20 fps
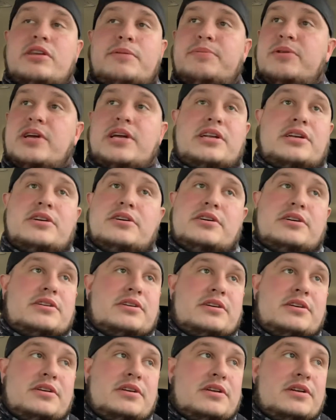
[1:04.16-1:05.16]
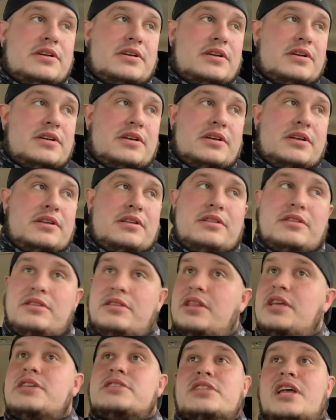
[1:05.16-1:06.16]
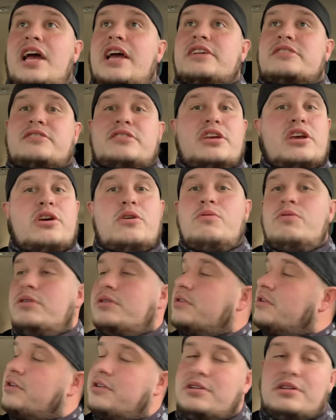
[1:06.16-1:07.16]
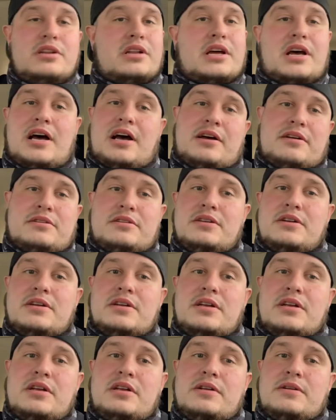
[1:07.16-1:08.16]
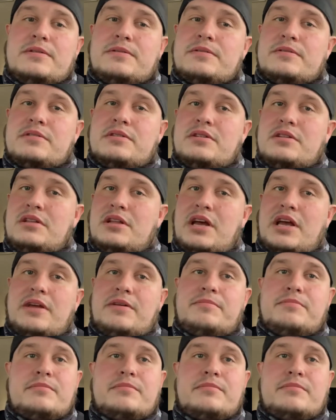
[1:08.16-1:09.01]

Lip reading: played good. These last few? Nah. Like,